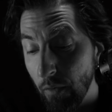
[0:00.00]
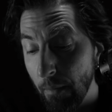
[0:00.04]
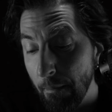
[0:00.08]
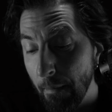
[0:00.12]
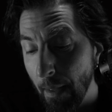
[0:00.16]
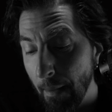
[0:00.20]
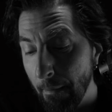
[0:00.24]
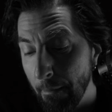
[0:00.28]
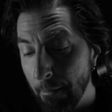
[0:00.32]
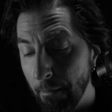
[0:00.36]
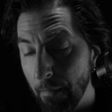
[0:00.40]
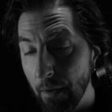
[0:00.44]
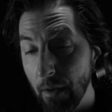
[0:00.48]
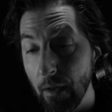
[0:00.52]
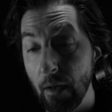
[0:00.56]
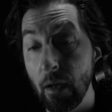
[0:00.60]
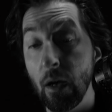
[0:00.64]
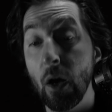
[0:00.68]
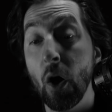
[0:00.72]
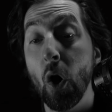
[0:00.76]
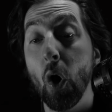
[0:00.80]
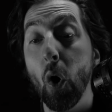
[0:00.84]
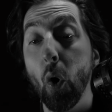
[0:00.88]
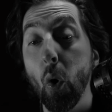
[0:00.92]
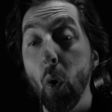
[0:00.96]
remember
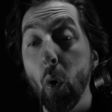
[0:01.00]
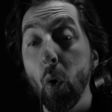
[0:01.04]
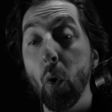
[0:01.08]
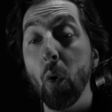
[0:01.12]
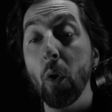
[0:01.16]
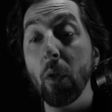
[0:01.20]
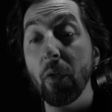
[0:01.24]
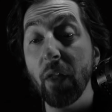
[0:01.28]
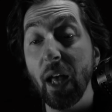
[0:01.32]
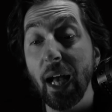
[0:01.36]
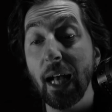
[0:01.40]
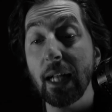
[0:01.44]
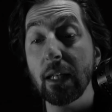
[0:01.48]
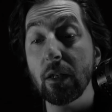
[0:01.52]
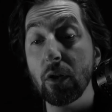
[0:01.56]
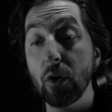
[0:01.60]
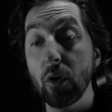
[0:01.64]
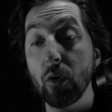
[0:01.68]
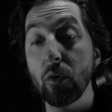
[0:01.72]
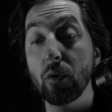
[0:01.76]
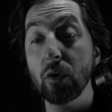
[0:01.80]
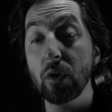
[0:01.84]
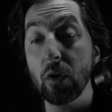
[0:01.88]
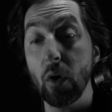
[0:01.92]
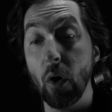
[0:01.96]
all that
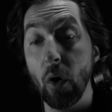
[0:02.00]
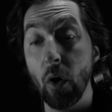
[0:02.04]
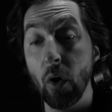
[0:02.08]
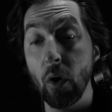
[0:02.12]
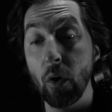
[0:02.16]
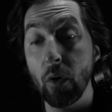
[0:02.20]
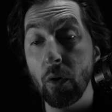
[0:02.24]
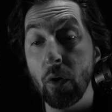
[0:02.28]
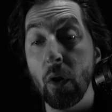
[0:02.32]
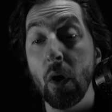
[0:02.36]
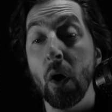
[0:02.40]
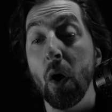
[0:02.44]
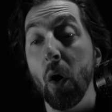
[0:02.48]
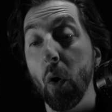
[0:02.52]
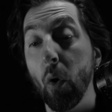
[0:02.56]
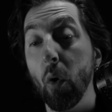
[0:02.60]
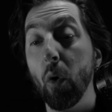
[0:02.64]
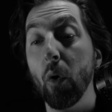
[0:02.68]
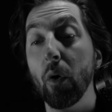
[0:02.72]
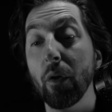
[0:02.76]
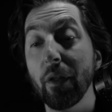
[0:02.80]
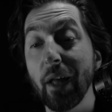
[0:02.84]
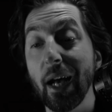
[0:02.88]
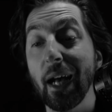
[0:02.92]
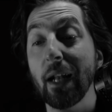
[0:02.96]
goes on
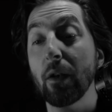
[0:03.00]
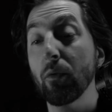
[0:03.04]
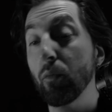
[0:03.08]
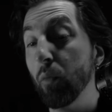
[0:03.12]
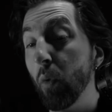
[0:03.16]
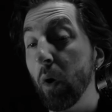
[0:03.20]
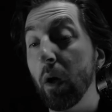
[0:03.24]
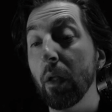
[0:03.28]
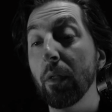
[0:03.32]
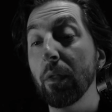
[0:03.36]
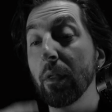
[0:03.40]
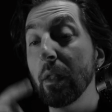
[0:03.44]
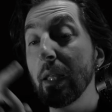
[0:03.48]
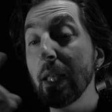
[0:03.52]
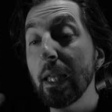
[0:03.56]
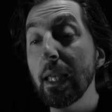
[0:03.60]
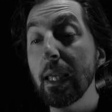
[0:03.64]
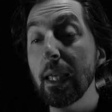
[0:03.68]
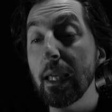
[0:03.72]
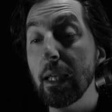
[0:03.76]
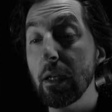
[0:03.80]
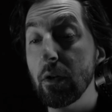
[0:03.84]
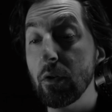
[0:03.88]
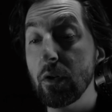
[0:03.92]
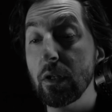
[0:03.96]
or that one
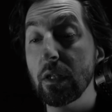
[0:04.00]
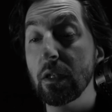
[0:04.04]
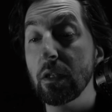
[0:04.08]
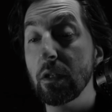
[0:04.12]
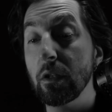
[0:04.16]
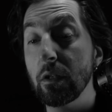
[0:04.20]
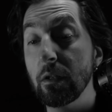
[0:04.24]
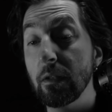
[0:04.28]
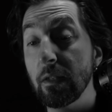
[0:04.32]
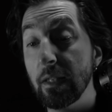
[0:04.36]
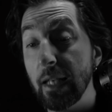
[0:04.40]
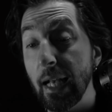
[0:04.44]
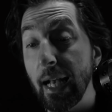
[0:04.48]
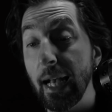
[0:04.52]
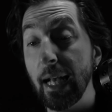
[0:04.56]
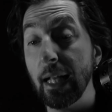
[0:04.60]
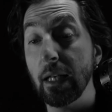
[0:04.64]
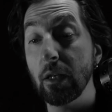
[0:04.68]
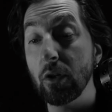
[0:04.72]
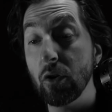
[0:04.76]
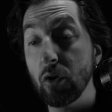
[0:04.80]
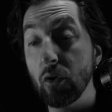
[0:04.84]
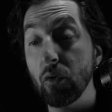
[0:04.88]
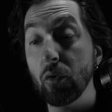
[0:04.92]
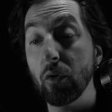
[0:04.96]
hears said
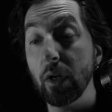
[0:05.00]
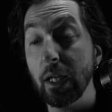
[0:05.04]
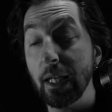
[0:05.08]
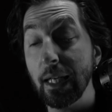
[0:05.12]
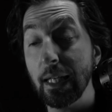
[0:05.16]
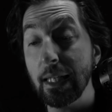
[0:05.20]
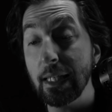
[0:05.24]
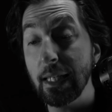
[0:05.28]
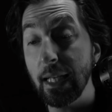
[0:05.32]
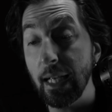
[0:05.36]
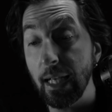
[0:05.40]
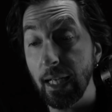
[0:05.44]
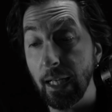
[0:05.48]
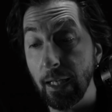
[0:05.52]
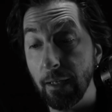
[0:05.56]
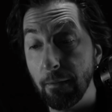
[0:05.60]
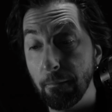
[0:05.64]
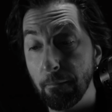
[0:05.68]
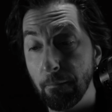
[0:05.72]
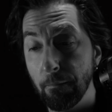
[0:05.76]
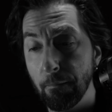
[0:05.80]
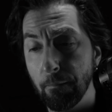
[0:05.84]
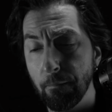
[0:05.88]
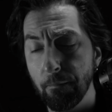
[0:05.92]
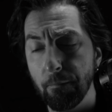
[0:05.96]
during a day.
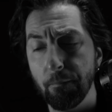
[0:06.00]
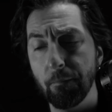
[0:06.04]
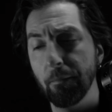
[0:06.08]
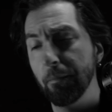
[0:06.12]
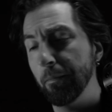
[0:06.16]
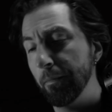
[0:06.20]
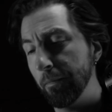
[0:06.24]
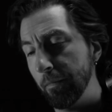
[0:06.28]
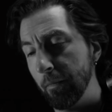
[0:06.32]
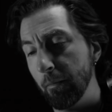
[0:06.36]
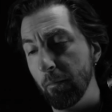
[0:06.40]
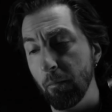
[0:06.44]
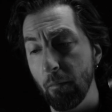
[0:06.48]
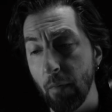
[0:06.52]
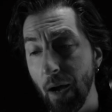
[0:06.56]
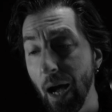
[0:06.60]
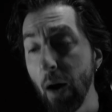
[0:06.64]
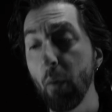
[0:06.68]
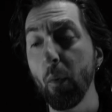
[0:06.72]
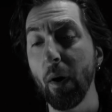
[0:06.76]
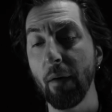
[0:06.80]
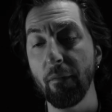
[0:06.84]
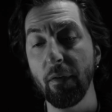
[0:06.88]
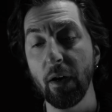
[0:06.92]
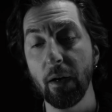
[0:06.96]

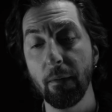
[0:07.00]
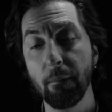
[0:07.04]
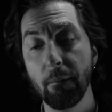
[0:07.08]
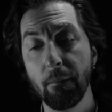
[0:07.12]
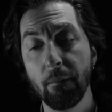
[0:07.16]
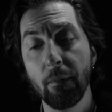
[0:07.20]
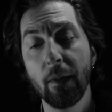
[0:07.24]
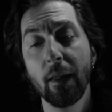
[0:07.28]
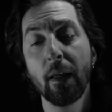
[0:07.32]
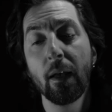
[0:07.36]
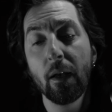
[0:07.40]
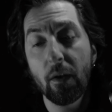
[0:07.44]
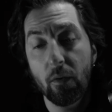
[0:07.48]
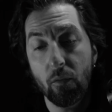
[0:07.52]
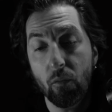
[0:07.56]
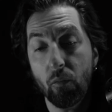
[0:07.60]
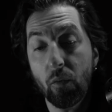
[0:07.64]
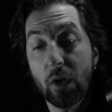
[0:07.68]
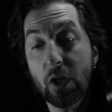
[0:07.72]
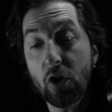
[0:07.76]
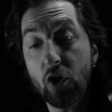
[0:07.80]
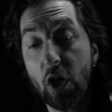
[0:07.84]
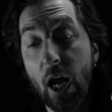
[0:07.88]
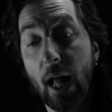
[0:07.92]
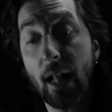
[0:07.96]
However,
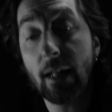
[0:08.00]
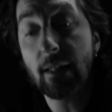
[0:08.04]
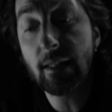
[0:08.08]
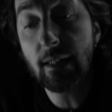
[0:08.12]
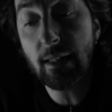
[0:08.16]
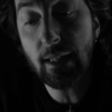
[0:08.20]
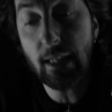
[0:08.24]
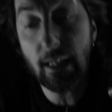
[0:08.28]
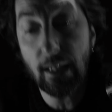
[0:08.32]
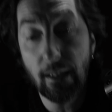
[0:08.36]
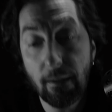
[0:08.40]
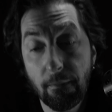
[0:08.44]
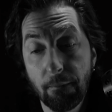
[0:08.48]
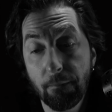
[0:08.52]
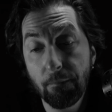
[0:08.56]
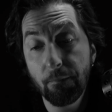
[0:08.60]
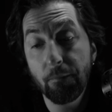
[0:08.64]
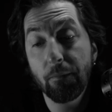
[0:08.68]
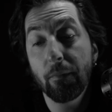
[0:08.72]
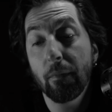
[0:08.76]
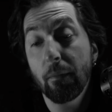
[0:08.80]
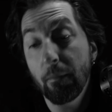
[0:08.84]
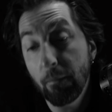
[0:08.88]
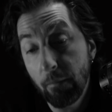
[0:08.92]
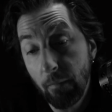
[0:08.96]
we shall see.
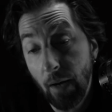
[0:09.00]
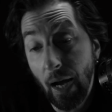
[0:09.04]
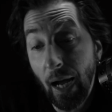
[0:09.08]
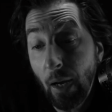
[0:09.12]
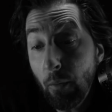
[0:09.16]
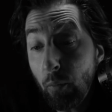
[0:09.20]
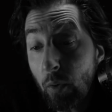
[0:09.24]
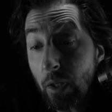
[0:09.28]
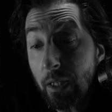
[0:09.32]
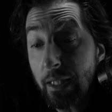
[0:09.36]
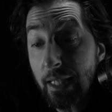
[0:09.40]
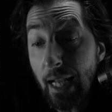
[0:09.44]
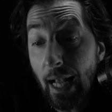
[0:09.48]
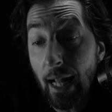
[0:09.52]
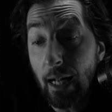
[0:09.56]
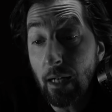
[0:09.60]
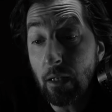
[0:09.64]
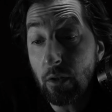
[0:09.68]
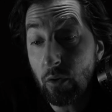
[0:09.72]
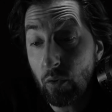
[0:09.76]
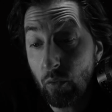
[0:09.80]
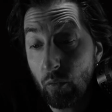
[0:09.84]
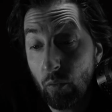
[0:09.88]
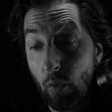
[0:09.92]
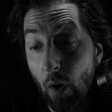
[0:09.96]
I will tell
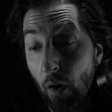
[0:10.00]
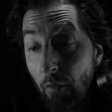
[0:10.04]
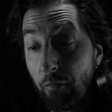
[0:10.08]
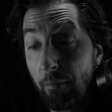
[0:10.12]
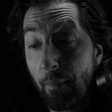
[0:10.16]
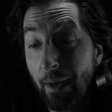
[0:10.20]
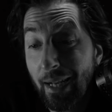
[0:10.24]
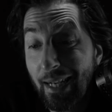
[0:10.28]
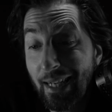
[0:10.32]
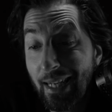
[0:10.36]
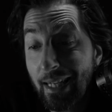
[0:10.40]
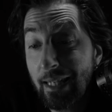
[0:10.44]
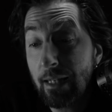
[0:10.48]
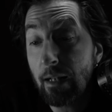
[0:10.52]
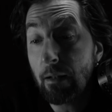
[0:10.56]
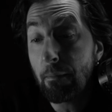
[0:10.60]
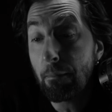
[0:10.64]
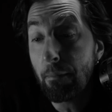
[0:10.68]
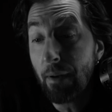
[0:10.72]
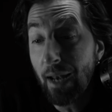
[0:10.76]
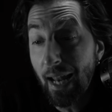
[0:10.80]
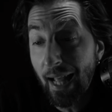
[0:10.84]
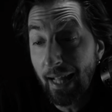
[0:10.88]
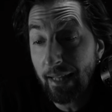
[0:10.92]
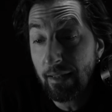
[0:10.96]
you of my little
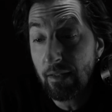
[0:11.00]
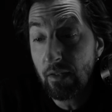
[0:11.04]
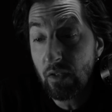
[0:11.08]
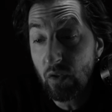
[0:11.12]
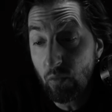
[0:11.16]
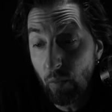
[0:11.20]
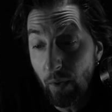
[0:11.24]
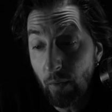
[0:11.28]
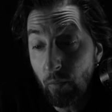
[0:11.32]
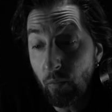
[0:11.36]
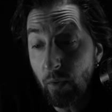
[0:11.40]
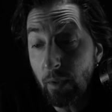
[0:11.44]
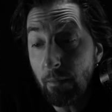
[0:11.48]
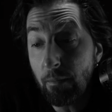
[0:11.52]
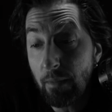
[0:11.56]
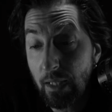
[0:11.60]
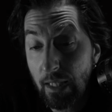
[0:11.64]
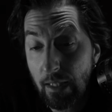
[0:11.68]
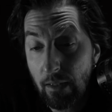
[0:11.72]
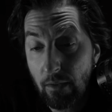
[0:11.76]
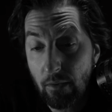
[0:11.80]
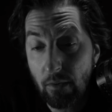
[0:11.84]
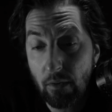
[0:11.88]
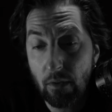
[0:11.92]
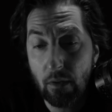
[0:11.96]
plans when we
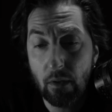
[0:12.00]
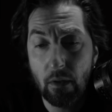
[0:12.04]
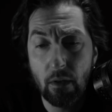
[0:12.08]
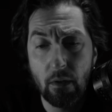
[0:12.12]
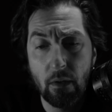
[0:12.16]
meet.